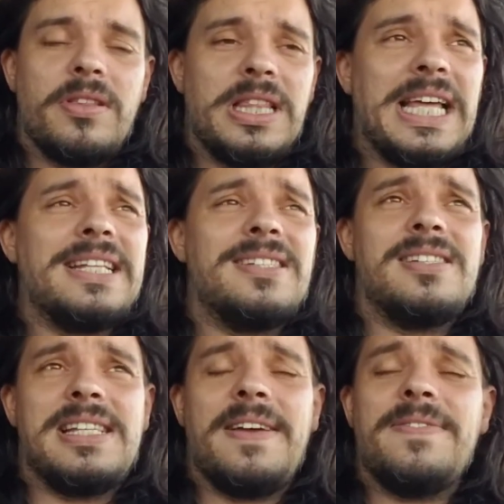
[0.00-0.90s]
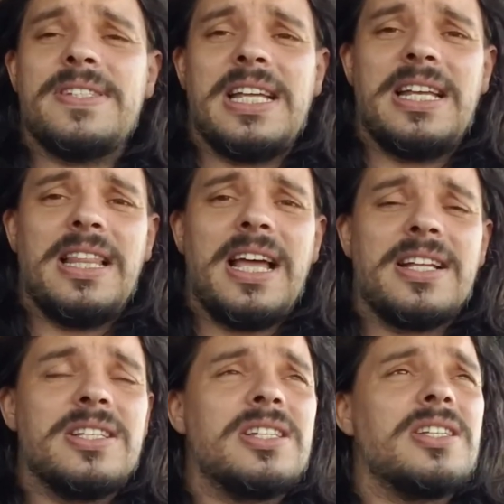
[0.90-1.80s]
That's devastating. That
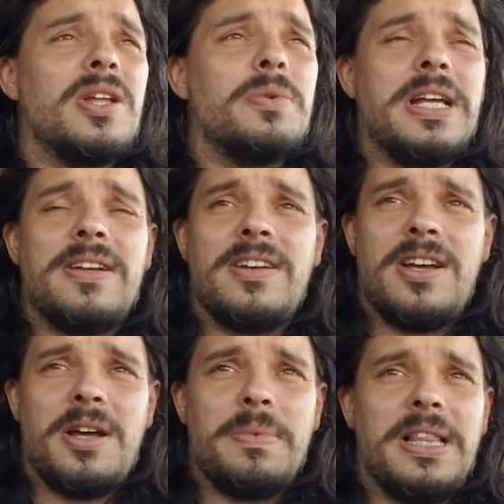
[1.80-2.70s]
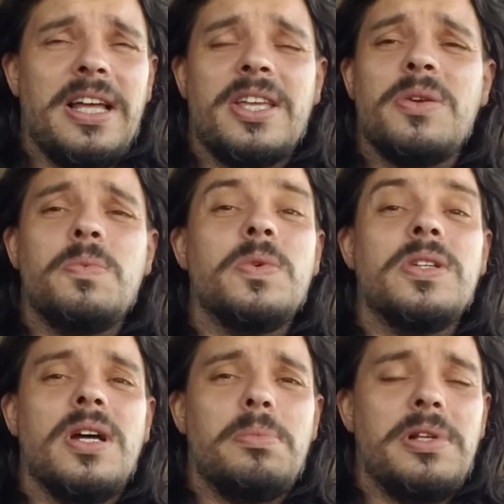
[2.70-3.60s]
can slow down an army like you would
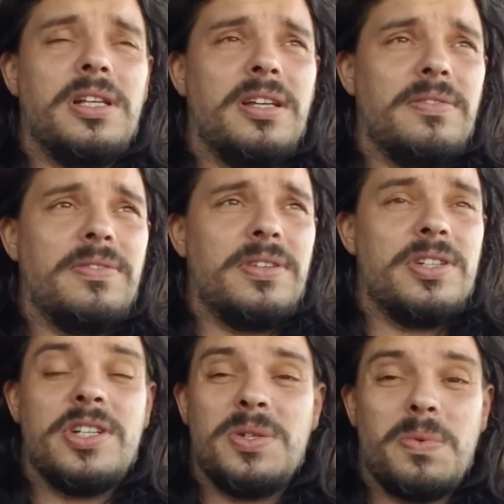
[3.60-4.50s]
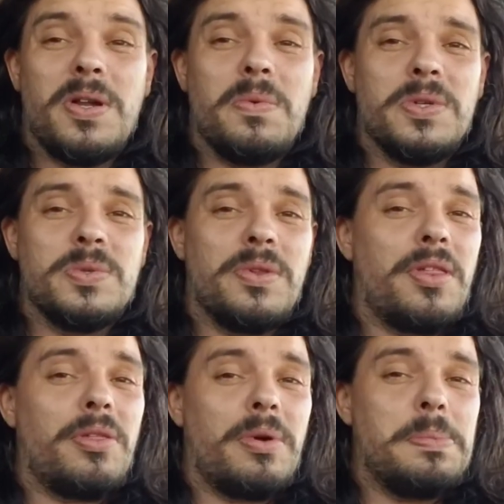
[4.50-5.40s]
not believe. And she's one of the ones with a
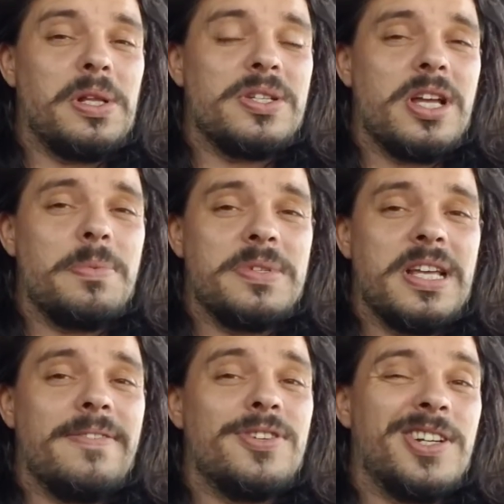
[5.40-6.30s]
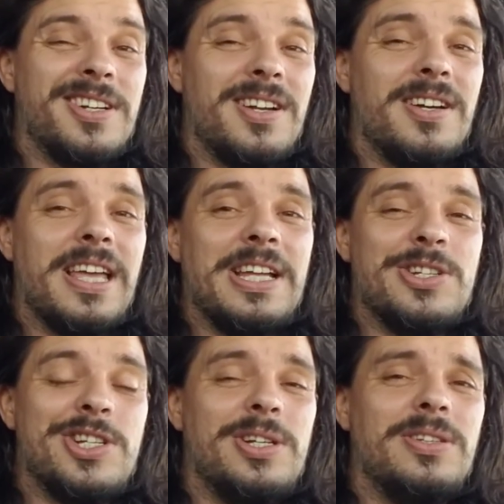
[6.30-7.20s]
3+ armor save. Chuck an arcane
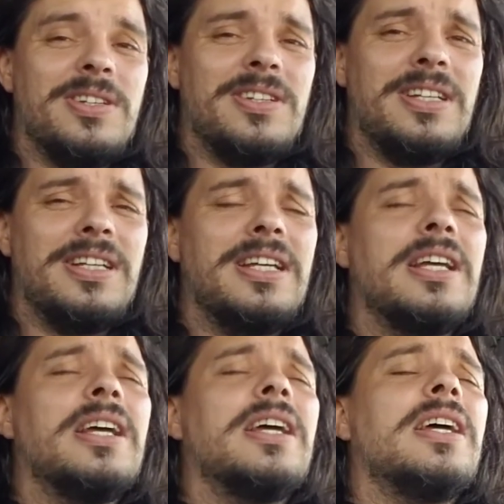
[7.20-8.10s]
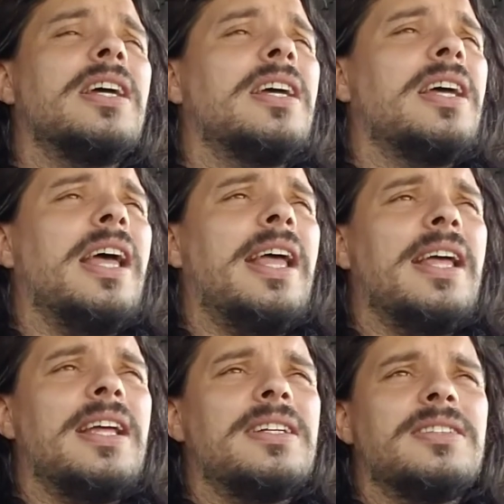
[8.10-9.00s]
shield on her,
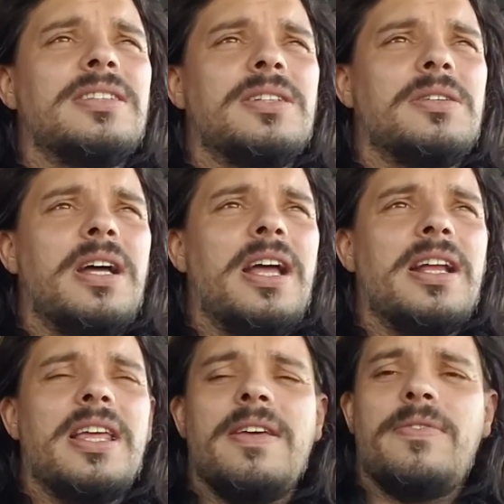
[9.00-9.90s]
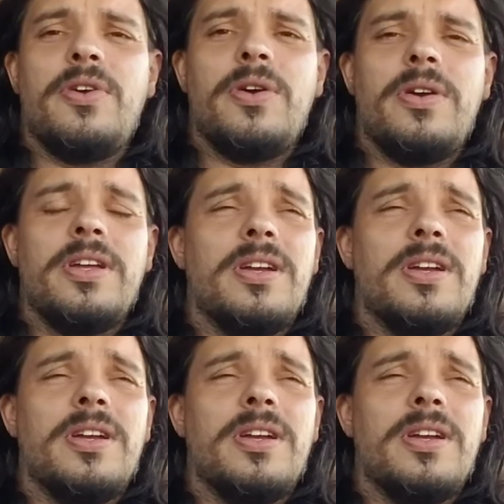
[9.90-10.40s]
and and give her